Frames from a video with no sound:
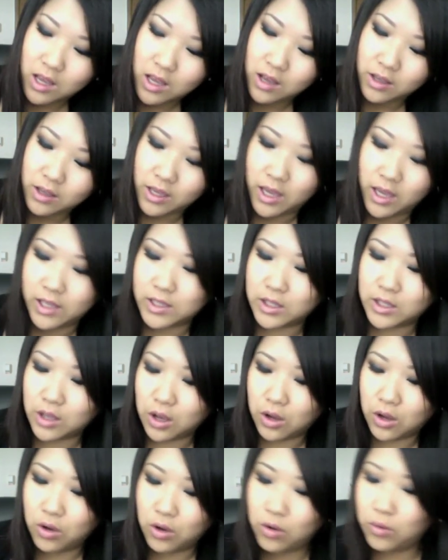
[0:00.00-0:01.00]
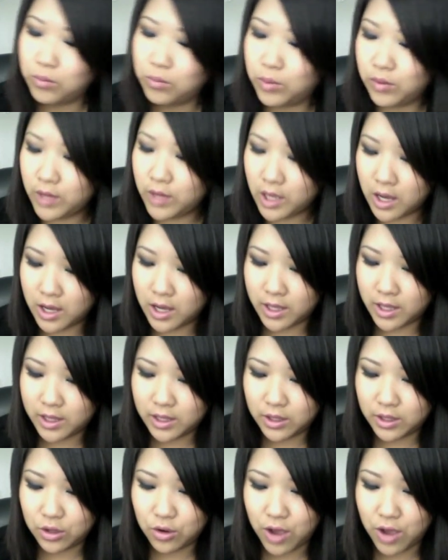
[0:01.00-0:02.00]
Okay, so moving
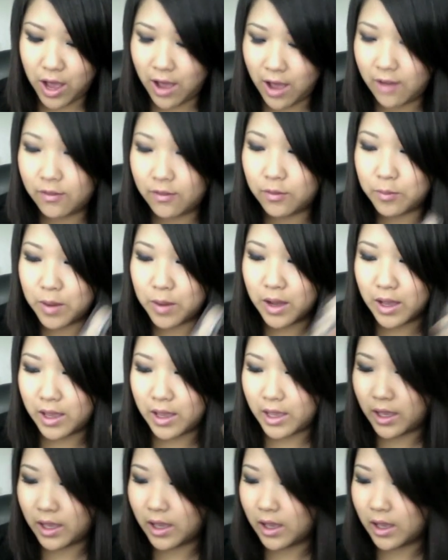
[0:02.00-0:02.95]
on, you have my